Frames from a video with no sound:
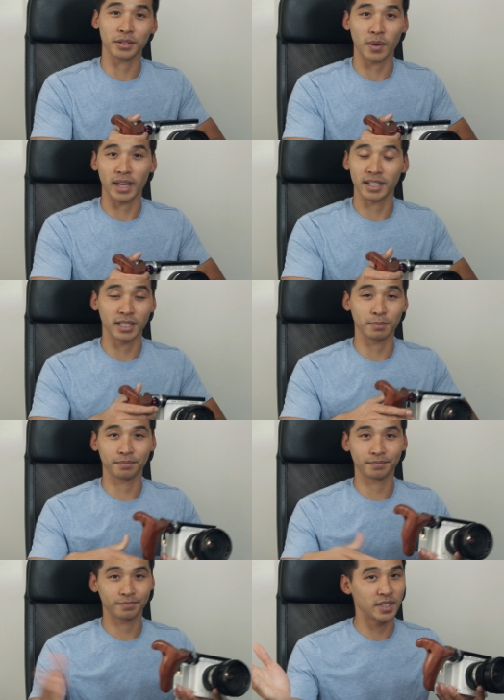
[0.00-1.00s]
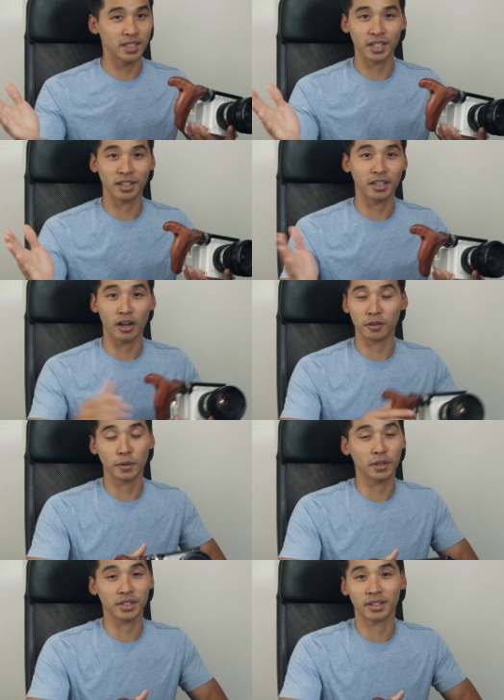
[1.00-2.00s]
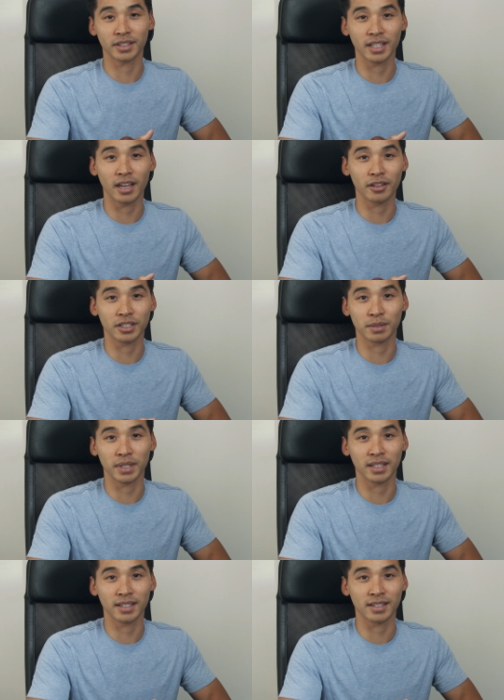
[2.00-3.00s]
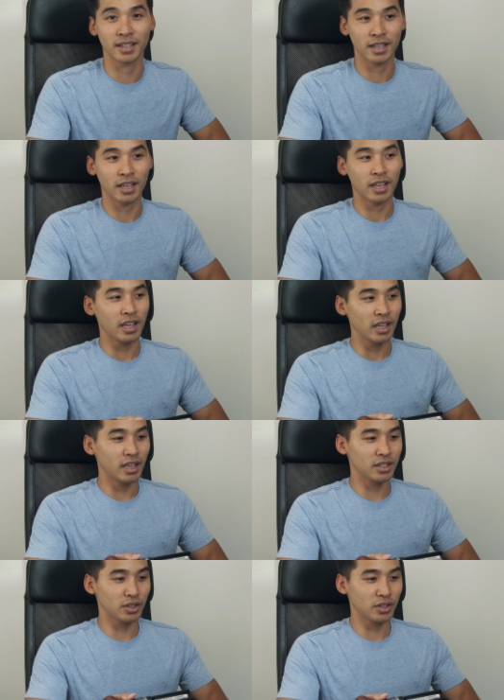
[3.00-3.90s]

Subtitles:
So I ended up ditching the autofocus altogether just because it